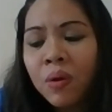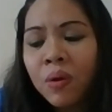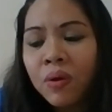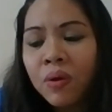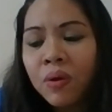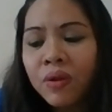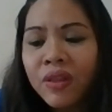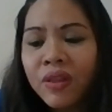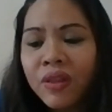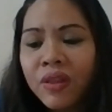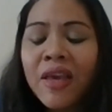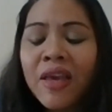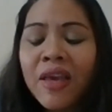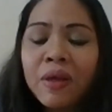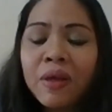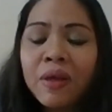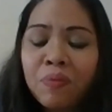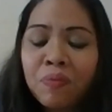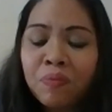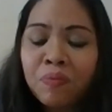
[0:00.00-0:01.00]
they
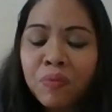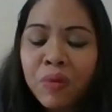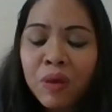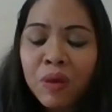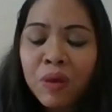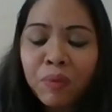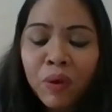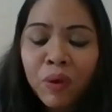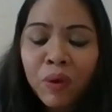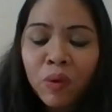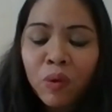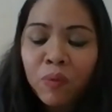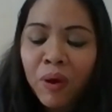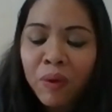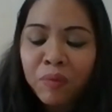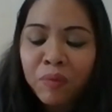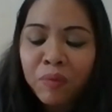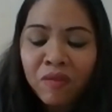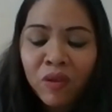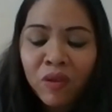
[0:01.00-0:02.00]
people who might be
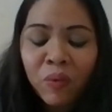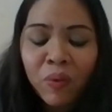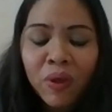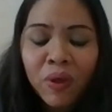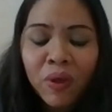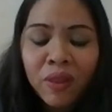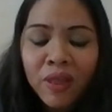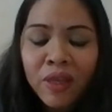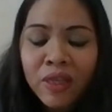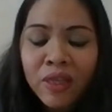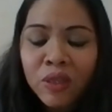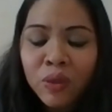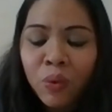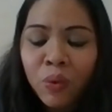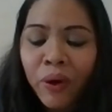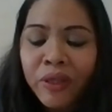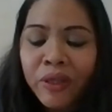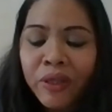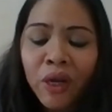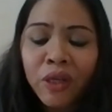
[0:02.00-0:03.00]
viewing this, who are
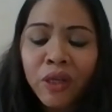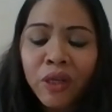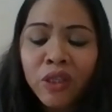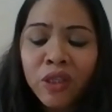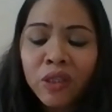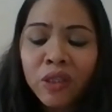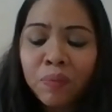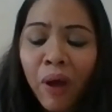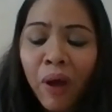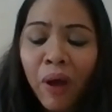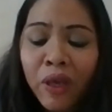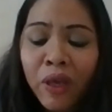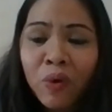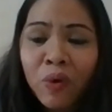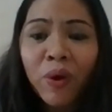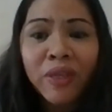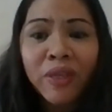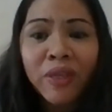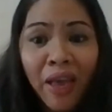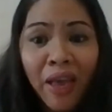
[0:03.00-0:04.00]
touched by you as
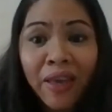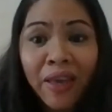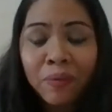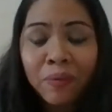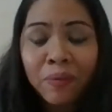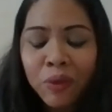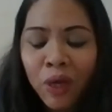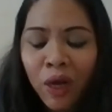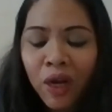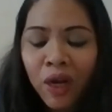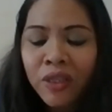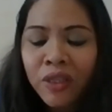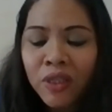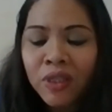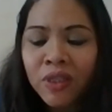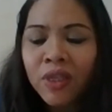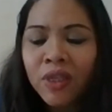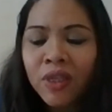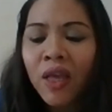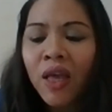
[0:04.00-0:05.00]
I am touched,
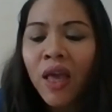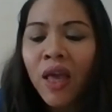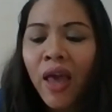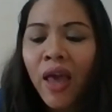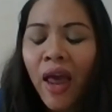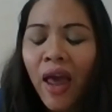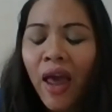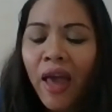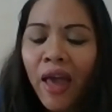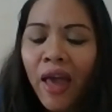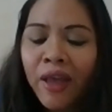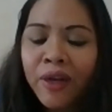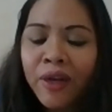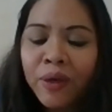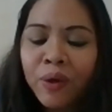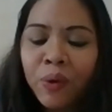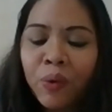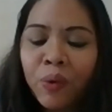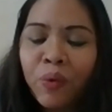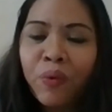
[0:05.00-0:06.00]
and
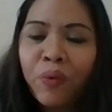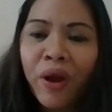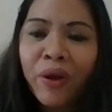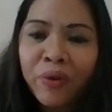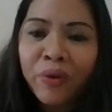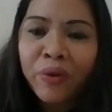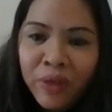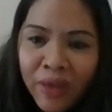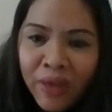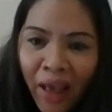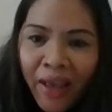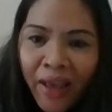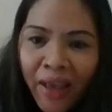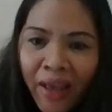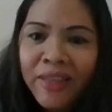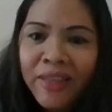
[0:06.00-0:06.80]
who recognize